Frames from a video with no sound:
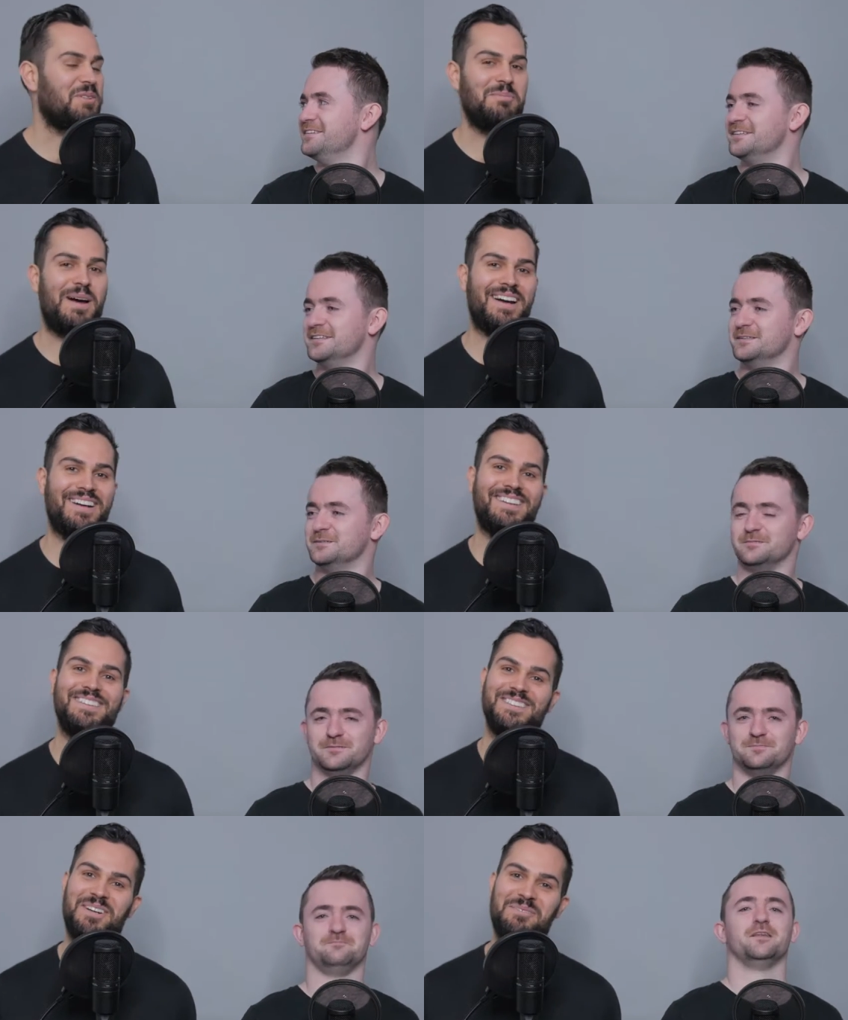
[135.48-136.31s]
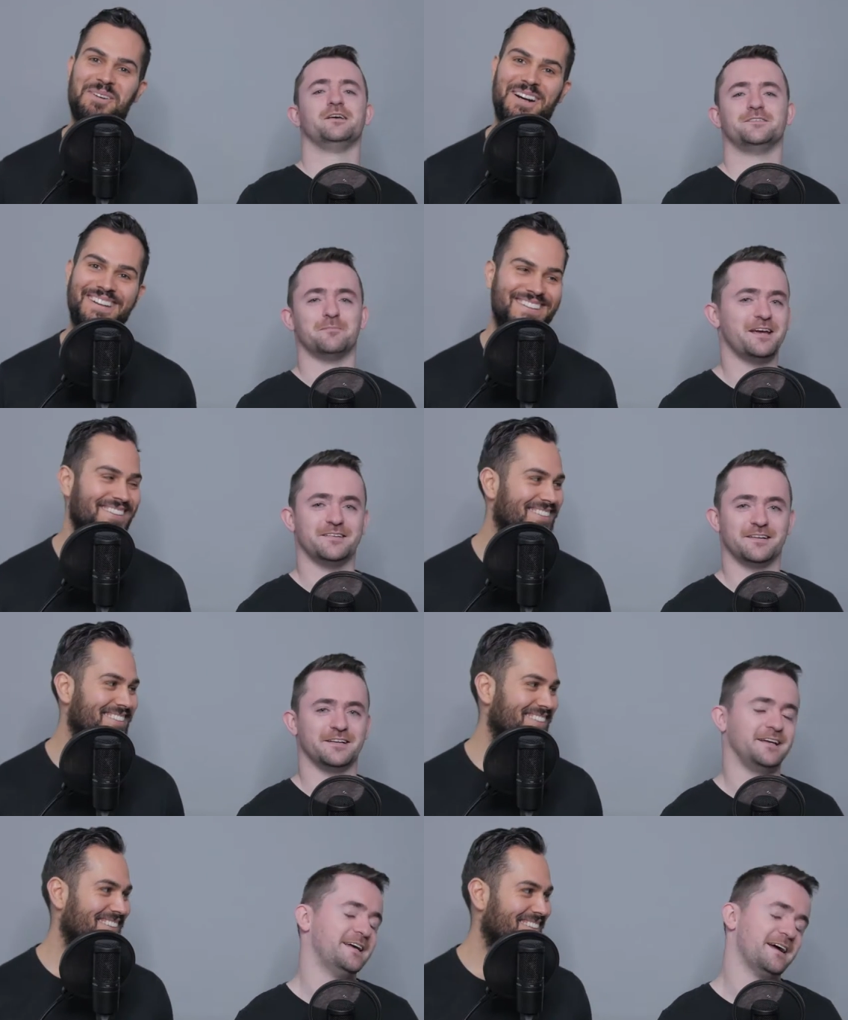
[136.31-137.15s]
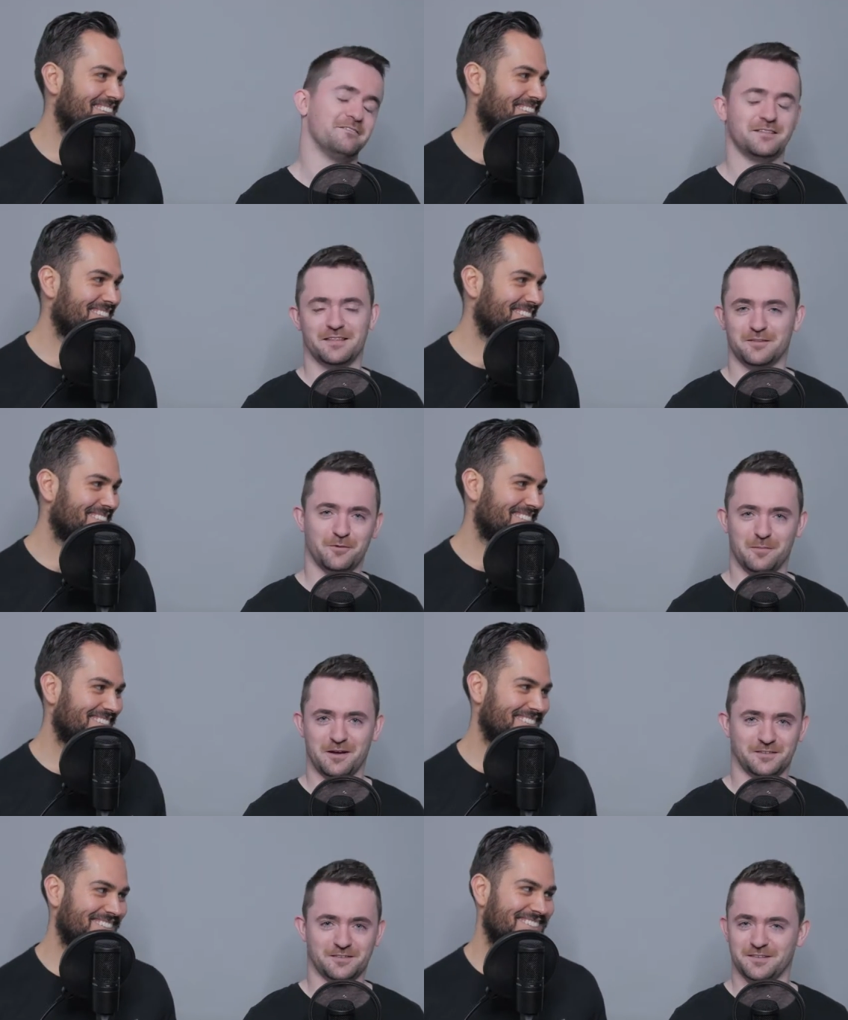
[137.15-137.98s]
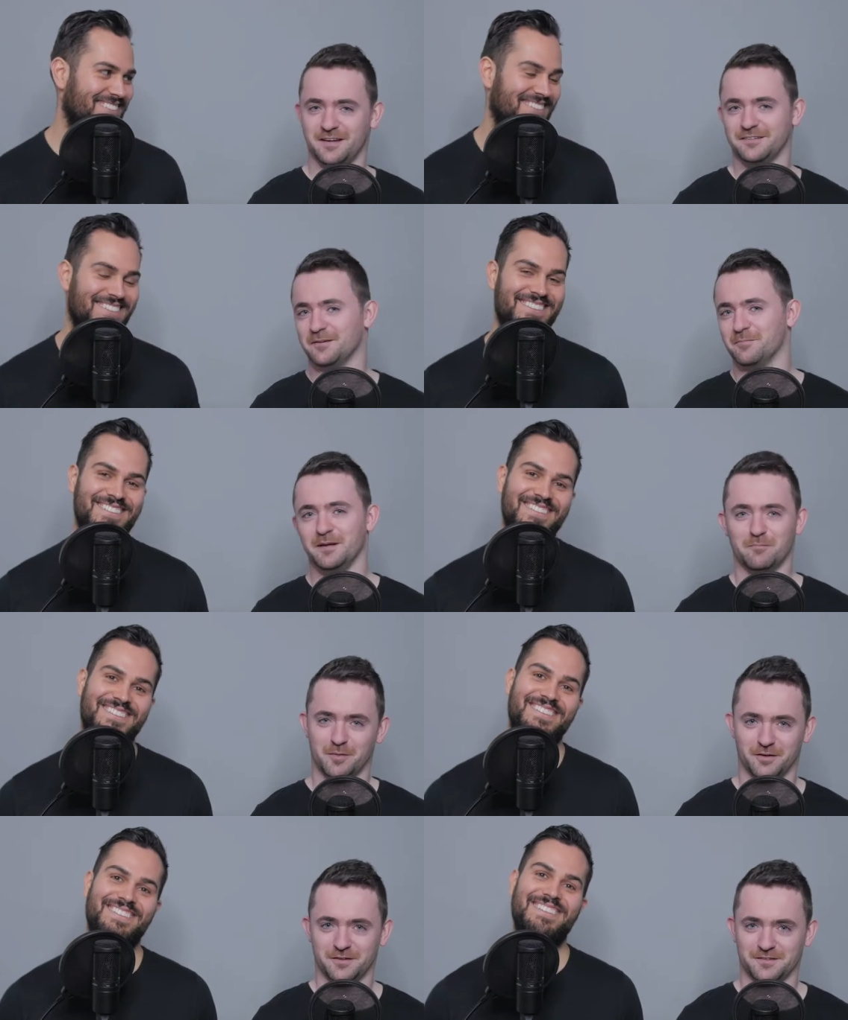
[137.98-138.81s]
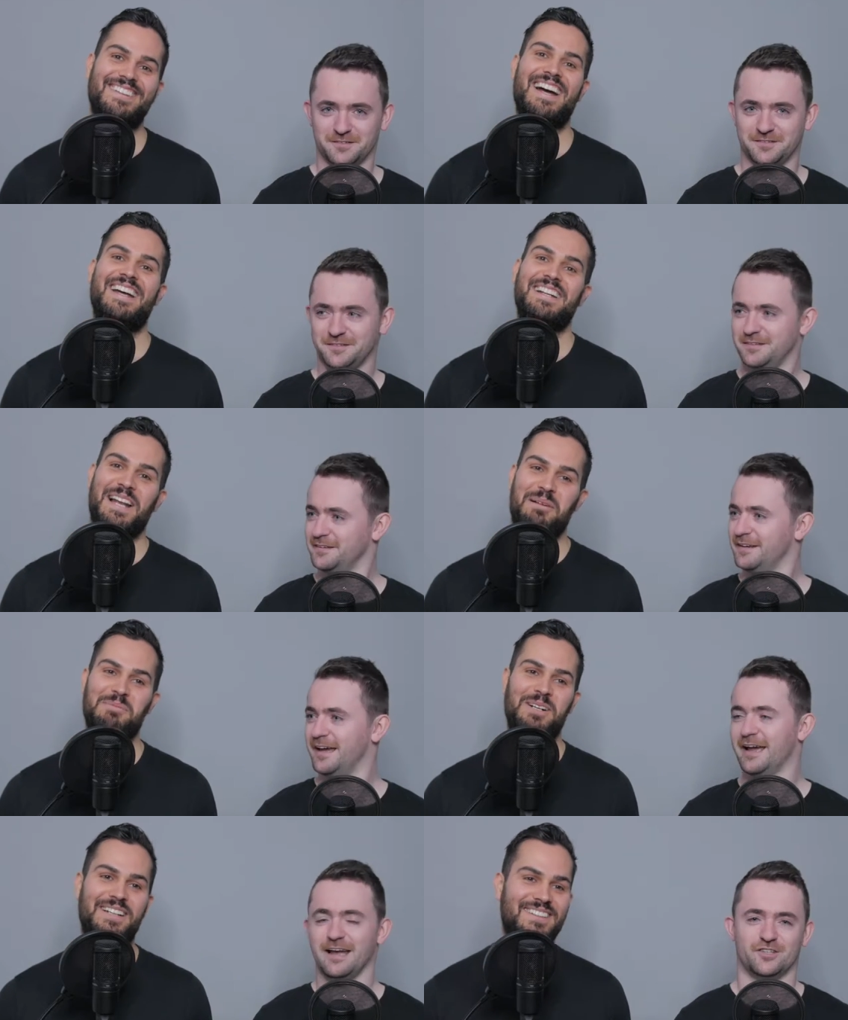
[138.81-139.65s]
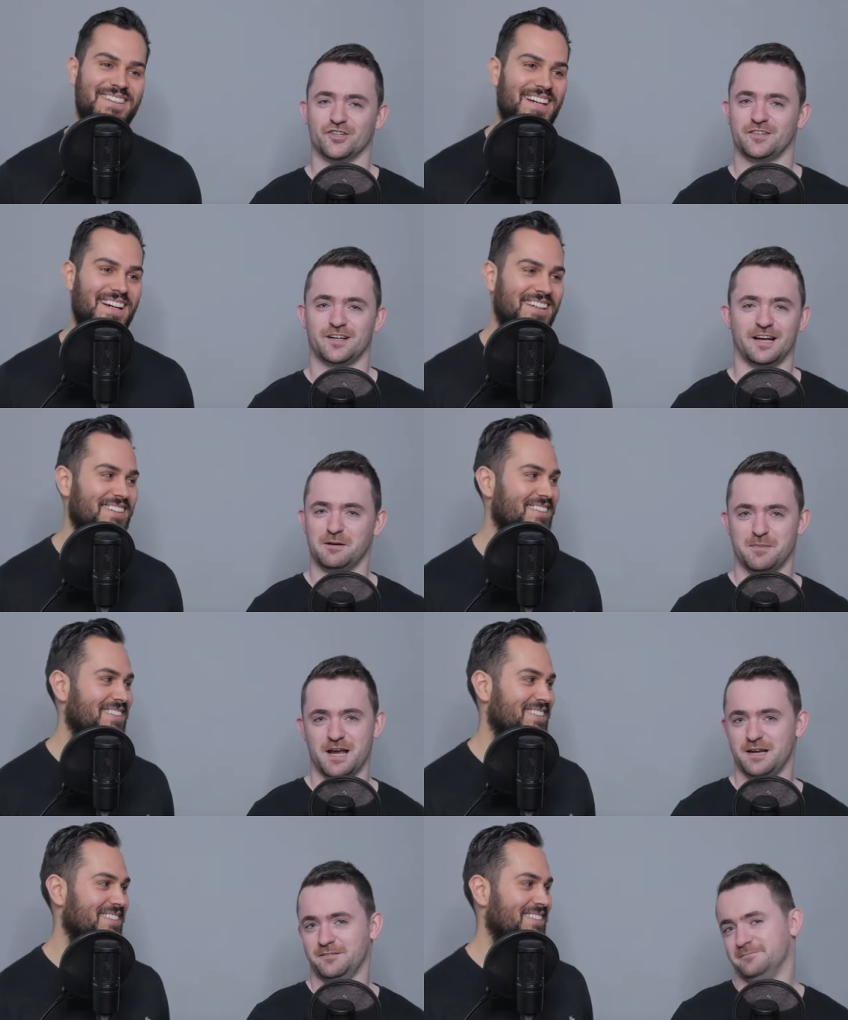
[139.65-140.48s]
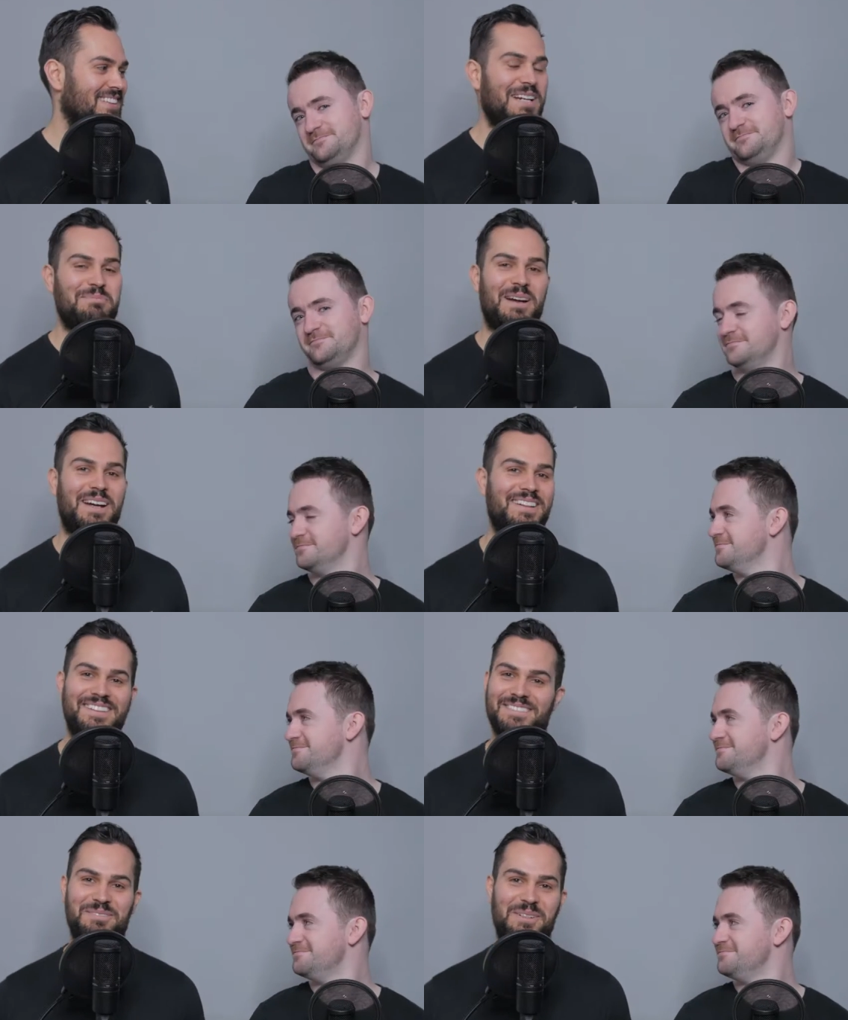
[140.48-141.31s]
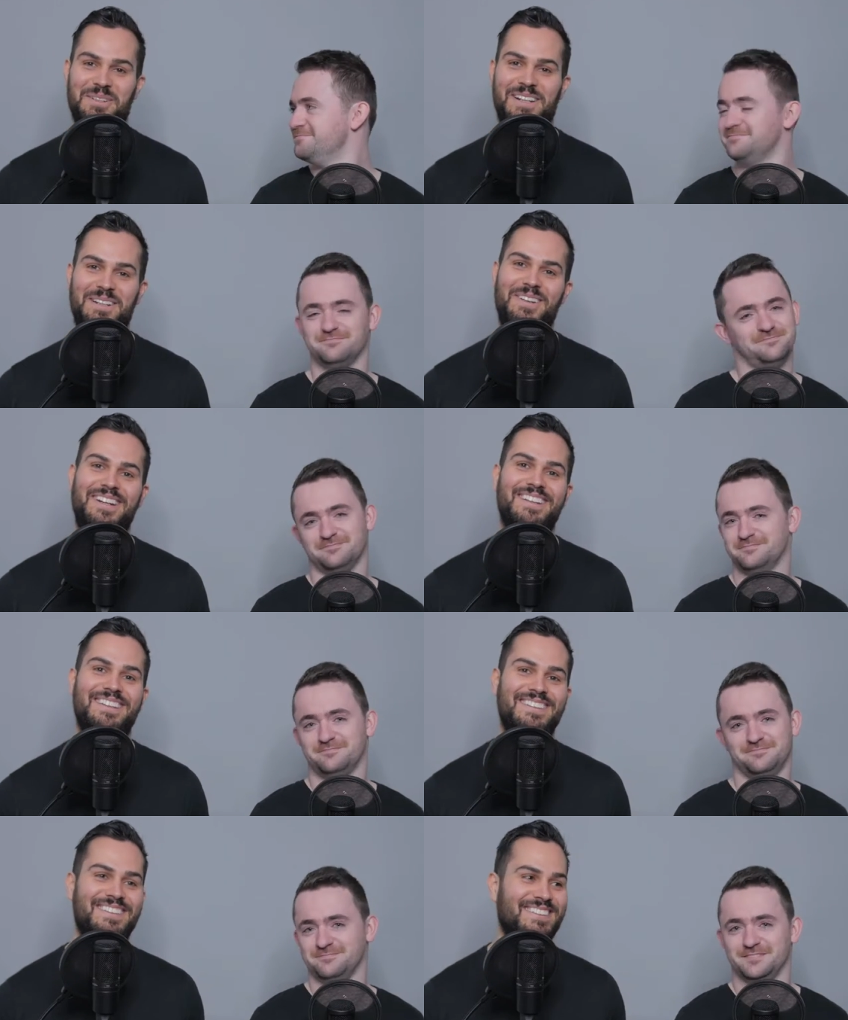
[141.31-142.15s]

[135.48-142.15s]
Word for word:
Speaker 1: you back in some way. So basically, everything that we're about to say is complete bollocks. And elaborated. It's just clickbait. Clickbait. Pure clickbait.